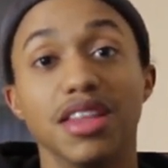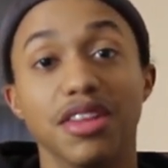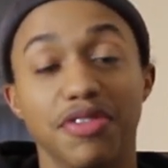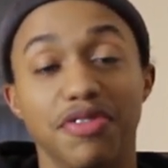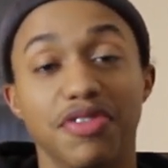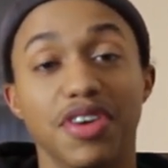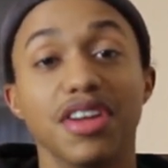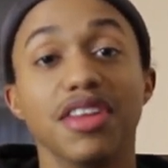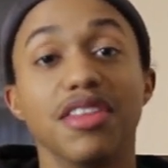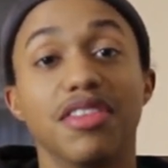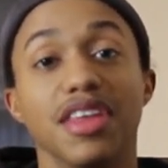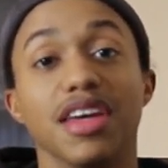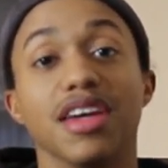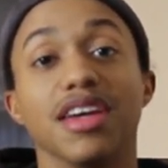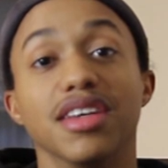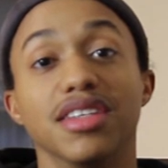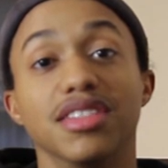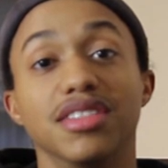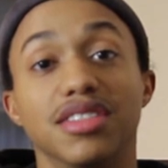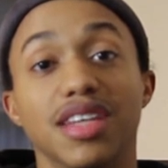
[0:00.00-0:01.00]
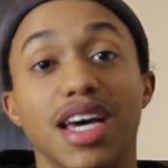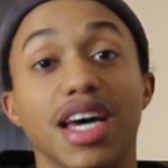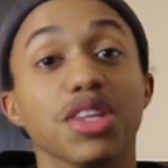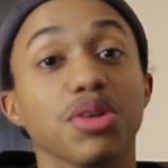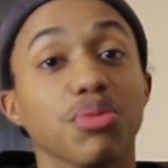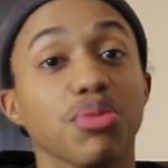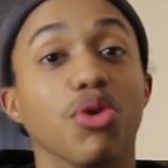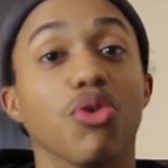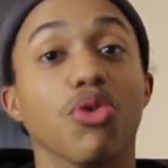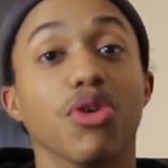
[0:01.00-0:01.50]
The funny thing is, and
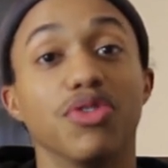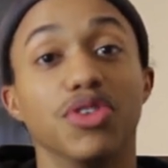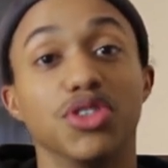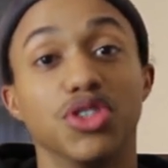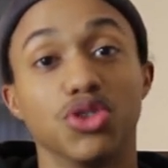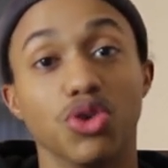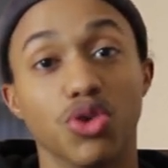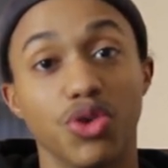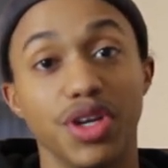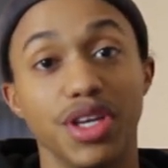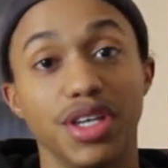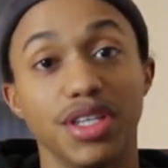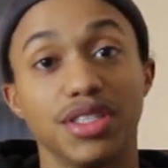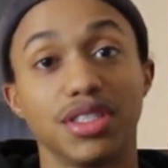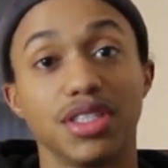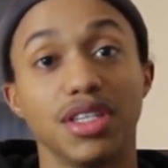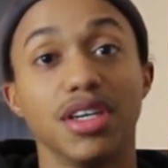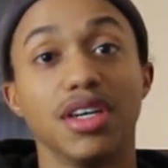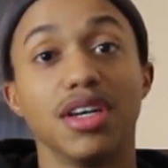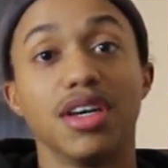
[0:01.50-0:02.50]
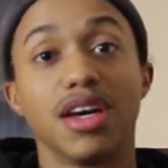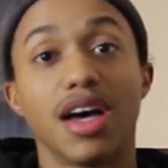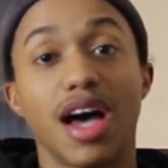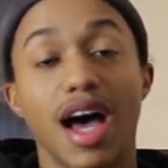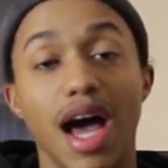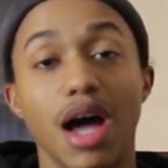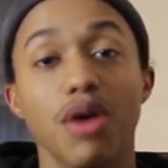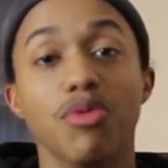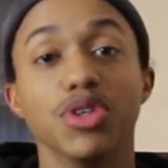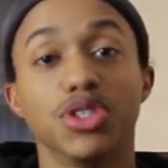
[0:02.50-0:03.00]
the moral of the story is,
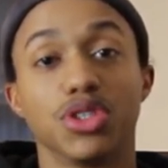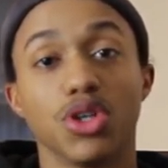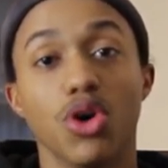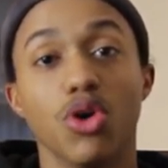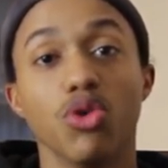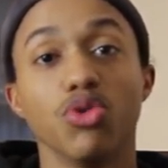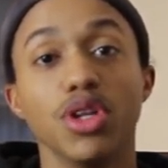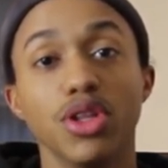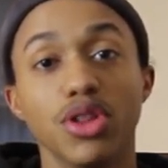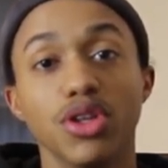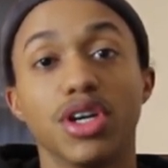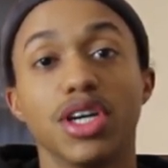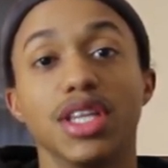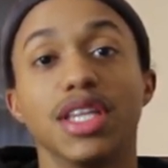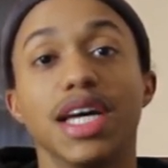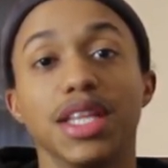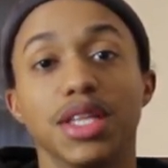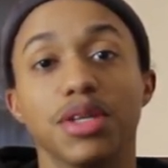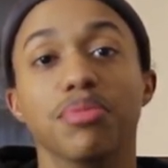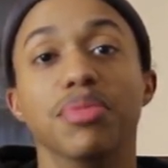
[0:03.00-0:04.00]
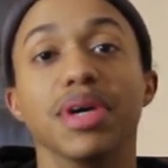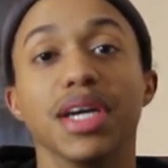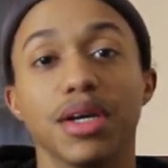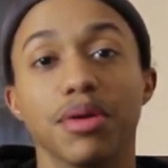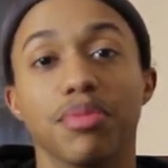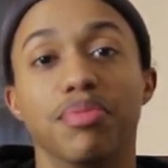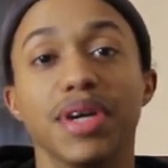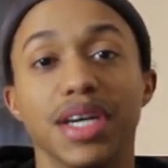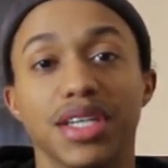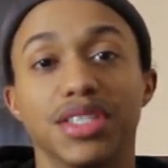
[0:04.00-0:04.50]
I was only looking at the
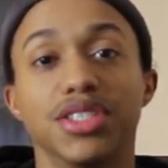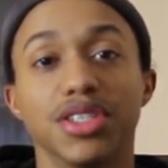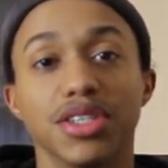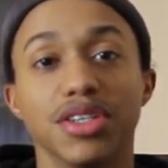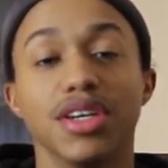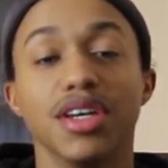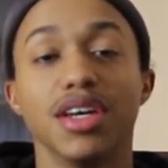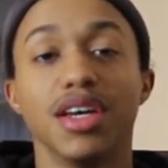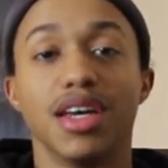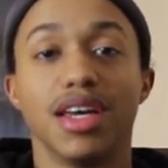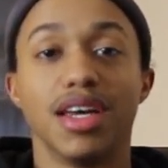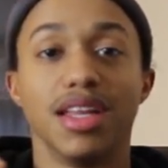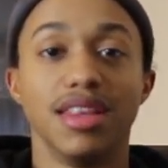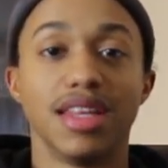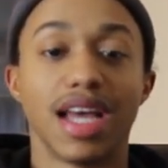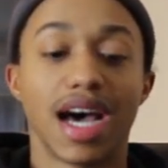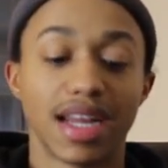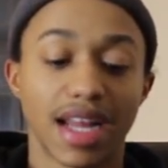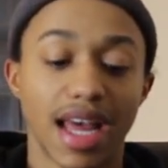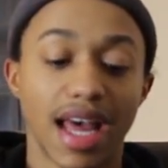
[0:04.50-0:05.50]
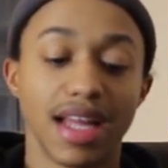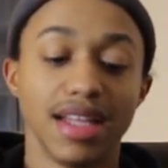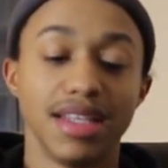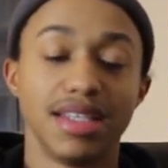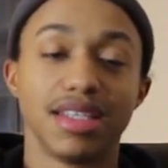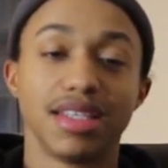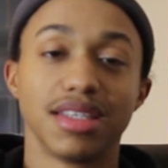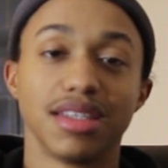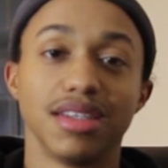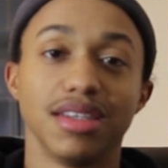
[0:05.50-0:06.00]
bigger picture and not
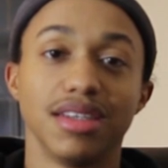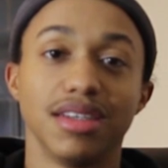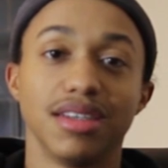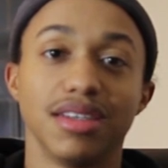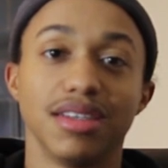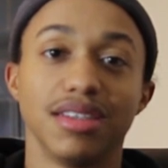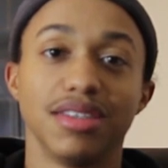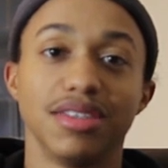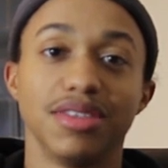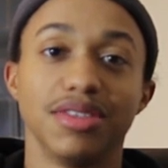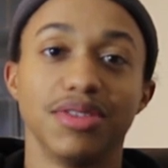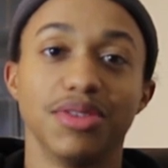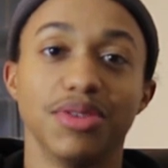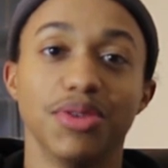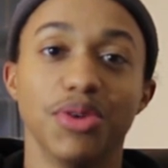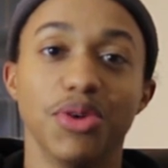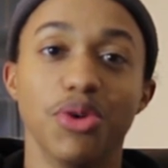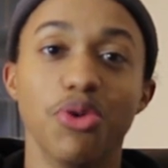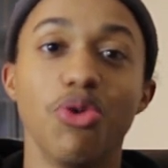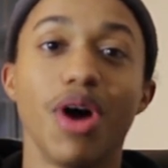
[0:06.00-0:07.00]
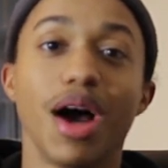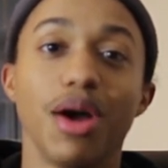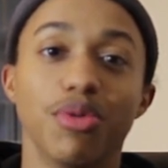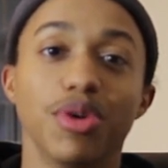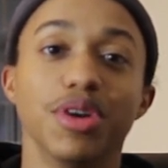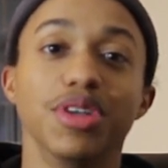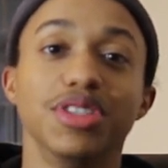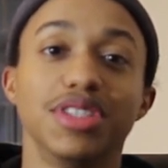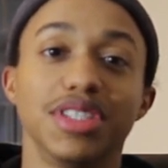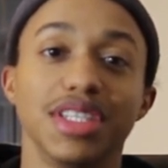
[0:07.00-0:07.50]
at who I
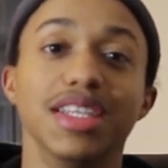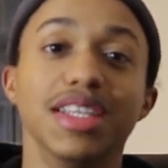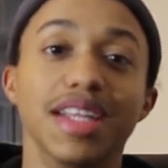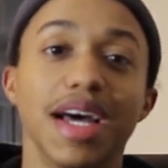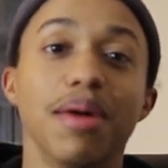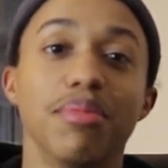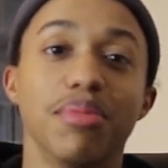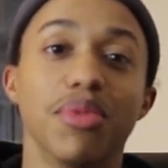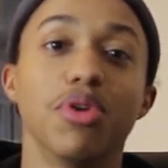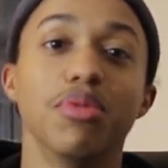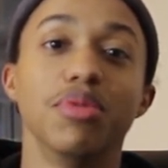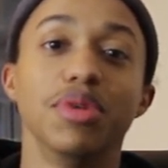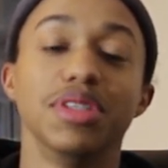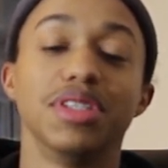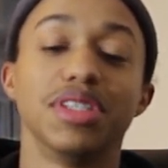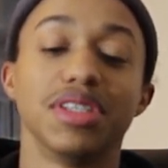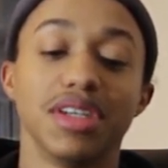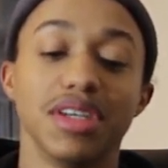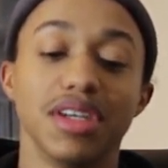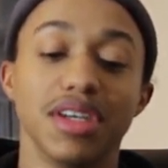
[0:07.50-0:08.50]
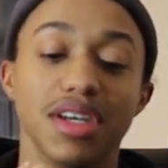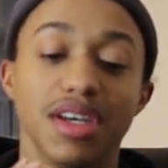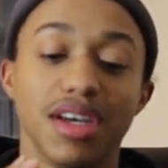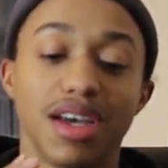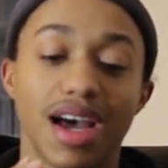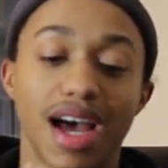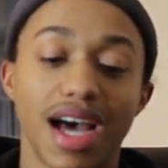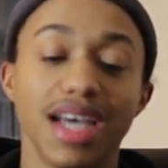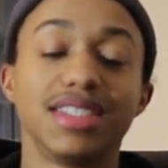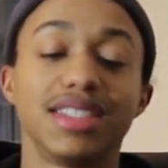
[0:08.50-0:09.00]
was in that moment.
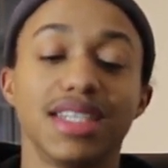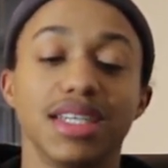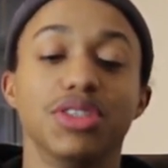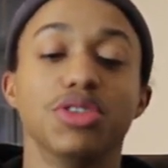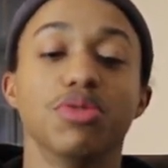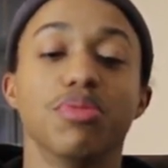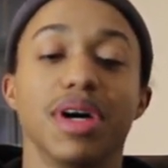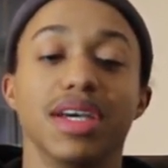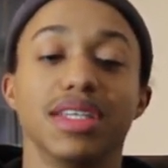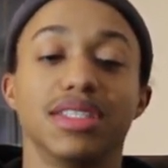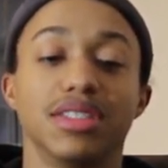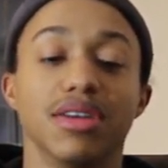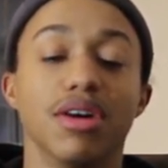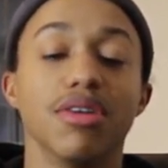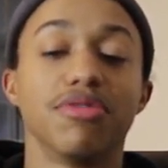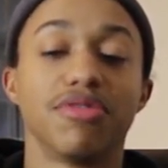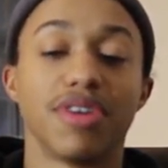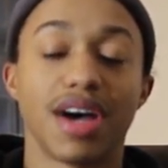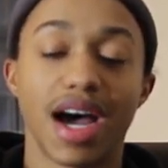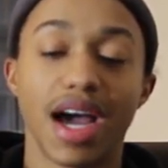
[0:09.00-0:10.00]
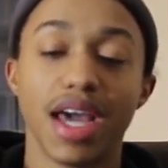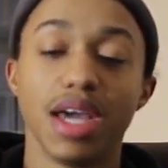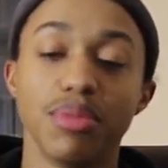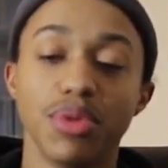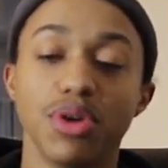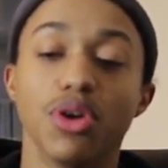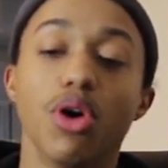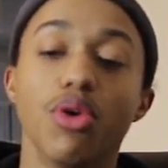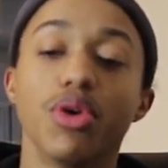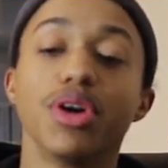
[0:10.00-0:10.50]
I said to myself, I
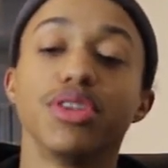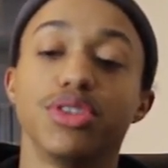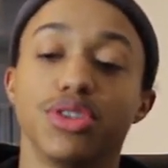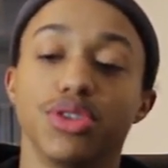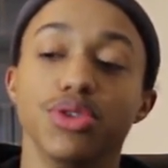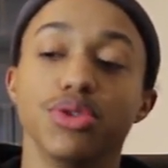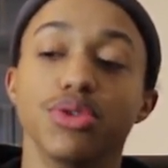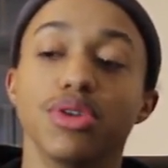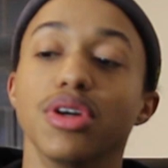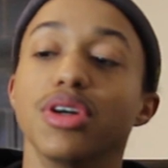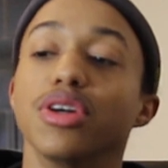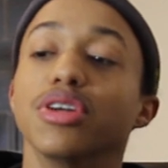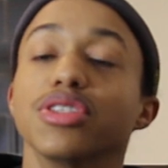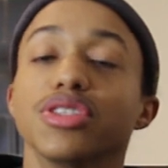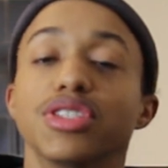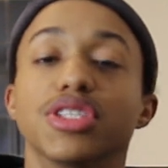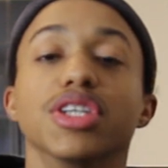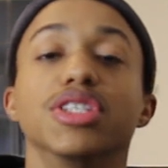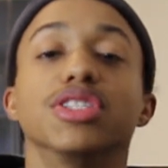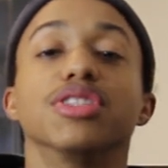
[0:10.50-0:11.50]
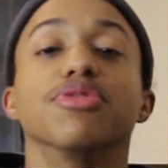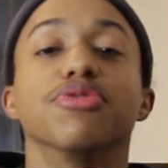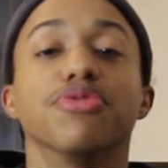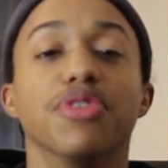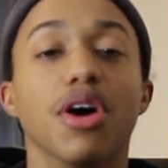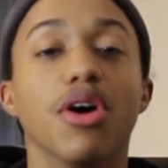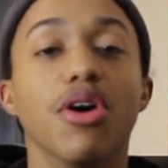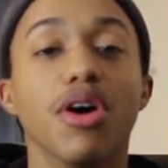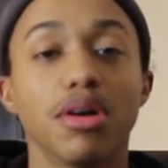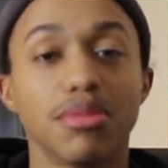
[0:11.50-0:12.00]
am going to just
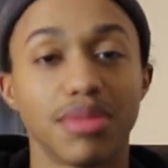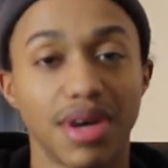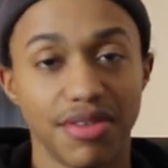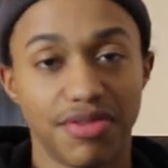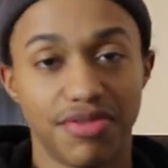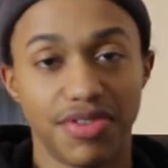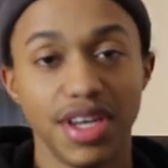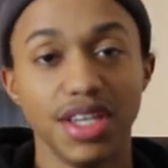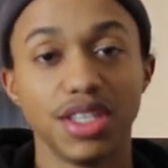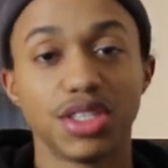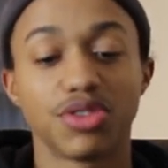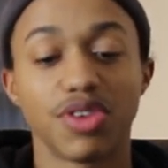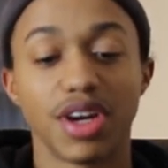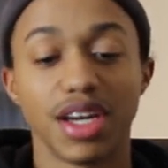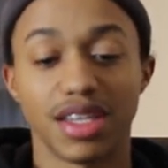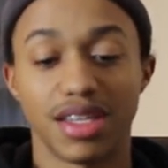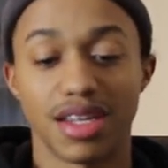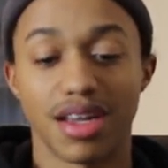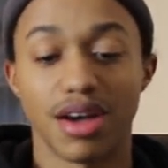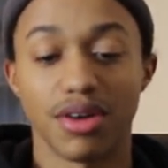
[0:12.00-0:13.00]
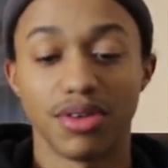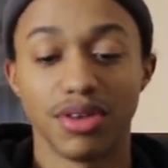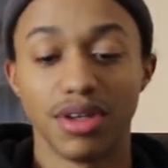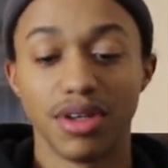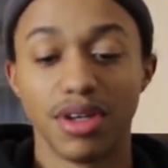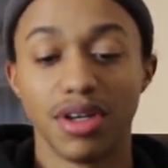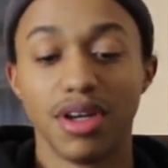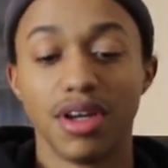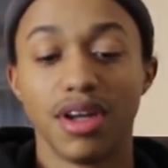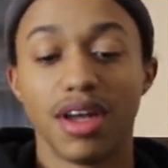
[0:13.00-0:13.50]
fall on my face right now
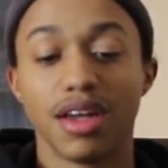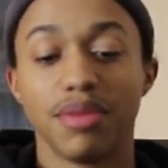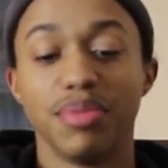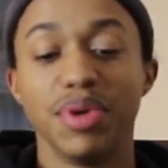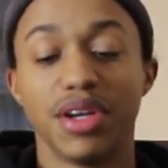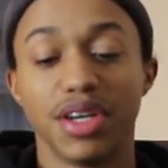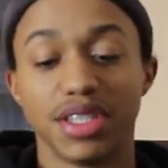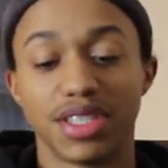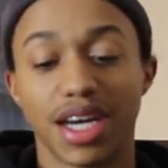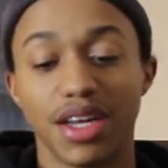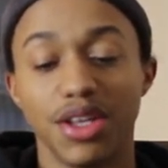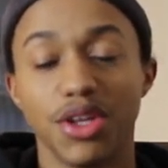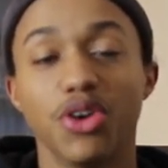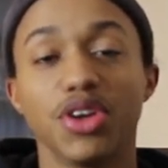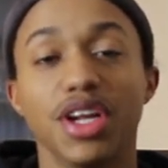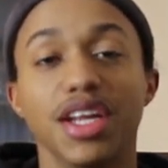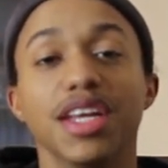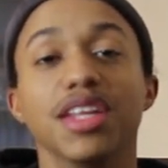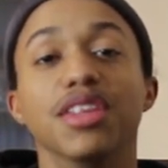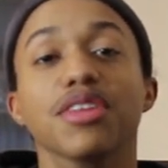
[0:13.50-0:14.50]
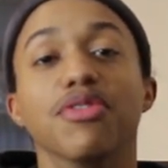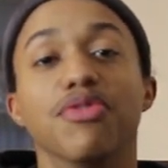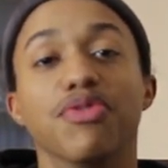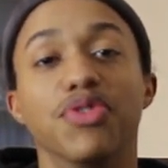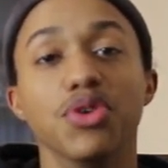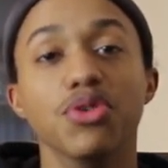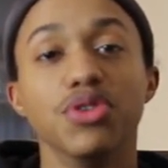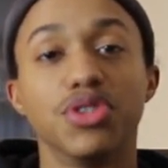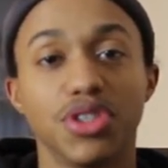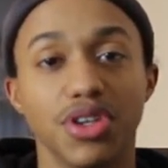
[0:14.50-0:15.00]
because I know that in the
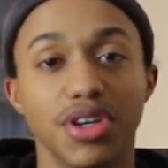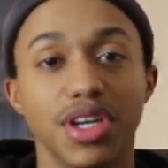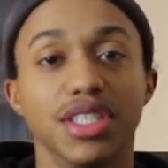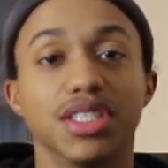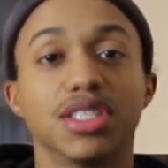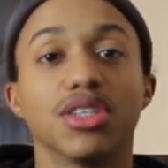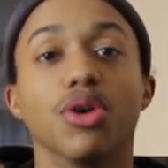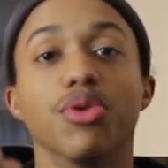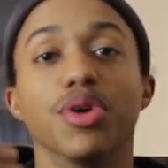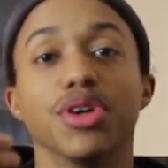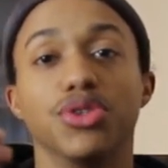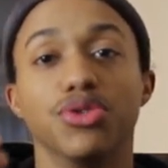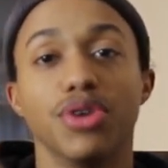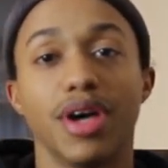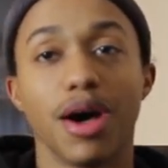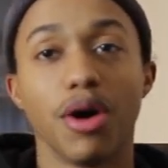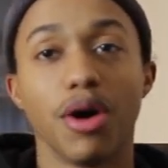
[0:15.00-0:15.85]
future it's going to